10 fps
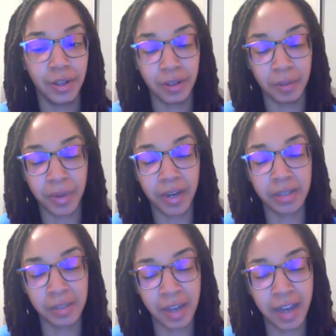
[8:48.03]
the
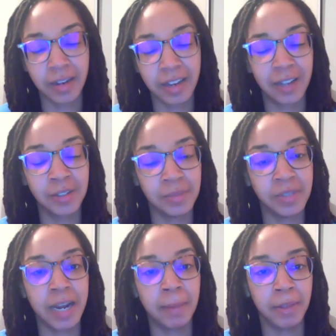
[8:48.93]
Bucks knocked down some
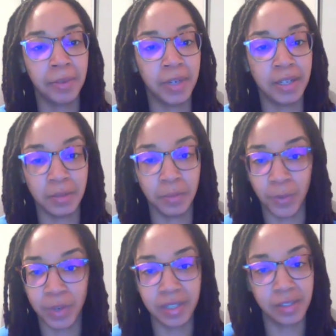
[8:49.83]
timely threes, and
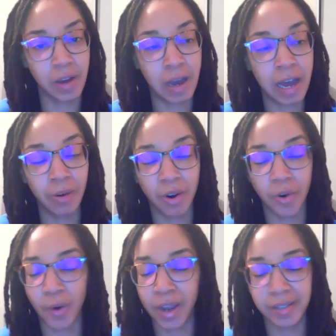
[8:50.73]
we saw how
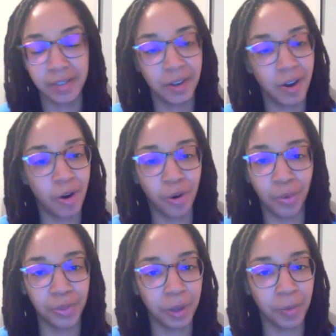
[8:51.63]
crazy
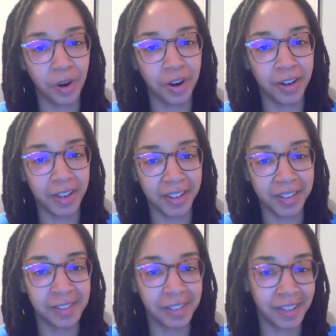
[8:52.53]
cold they were
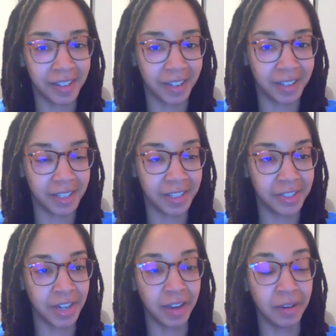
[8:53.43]
against the Kings. They
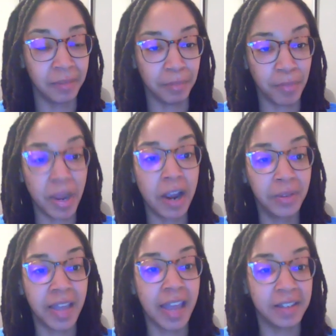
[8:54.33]
shot
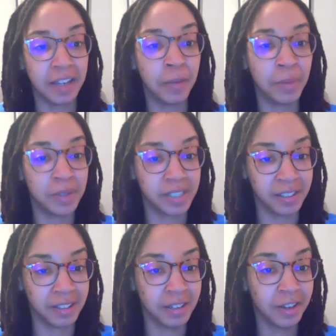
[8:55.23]
barely
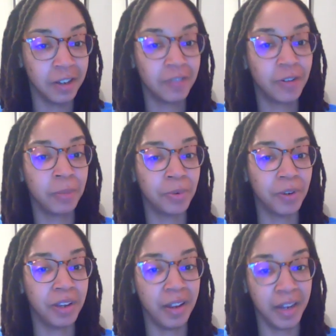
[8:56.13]
18% from
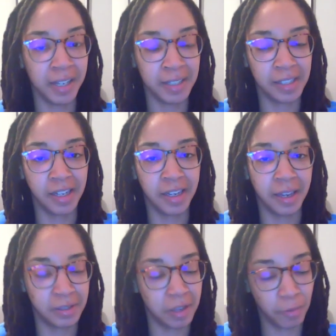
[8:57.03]
3 against the
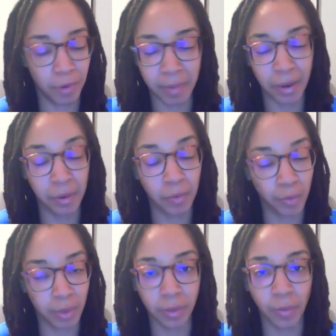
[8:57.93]
Kings. They rebounded
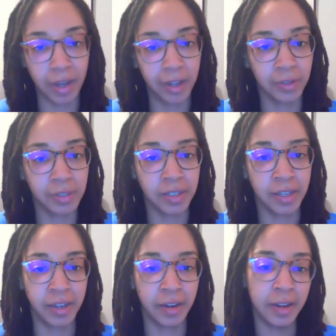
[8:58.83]
really well
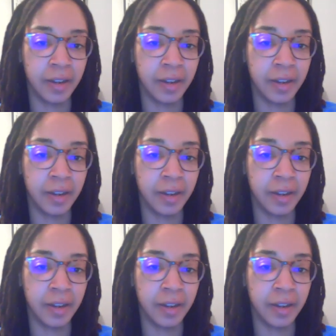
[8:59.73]
tonight